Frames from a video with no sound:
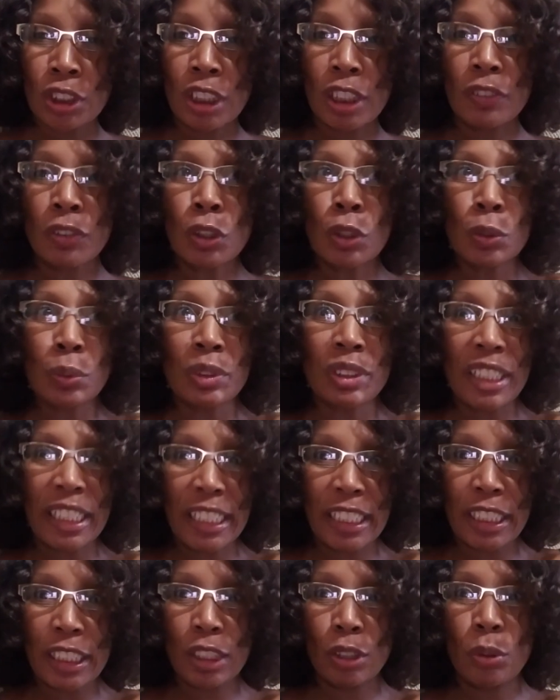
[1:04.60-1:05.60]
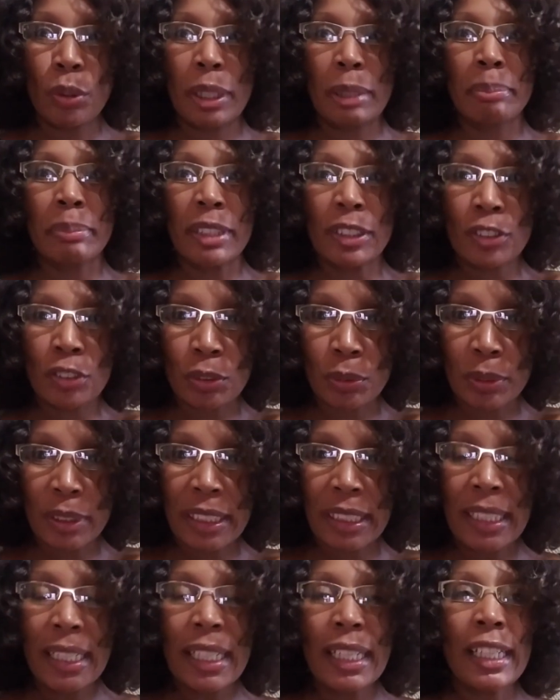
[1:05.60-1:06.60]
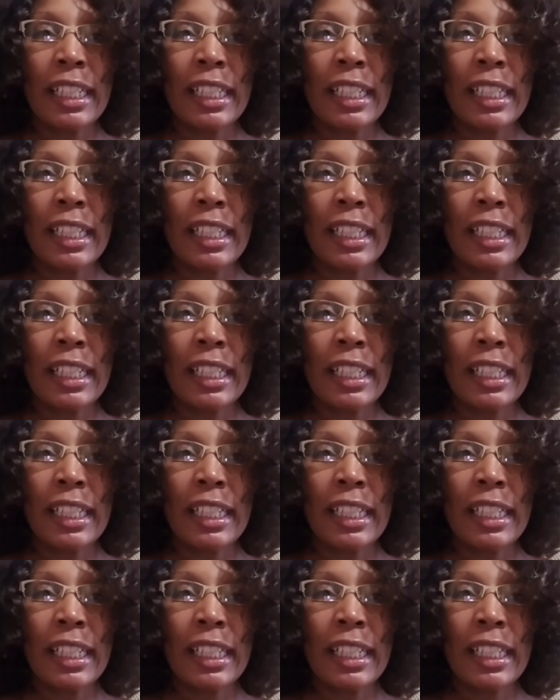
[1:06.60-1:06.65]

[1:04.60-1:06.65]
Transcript: of who did it, or a mystery,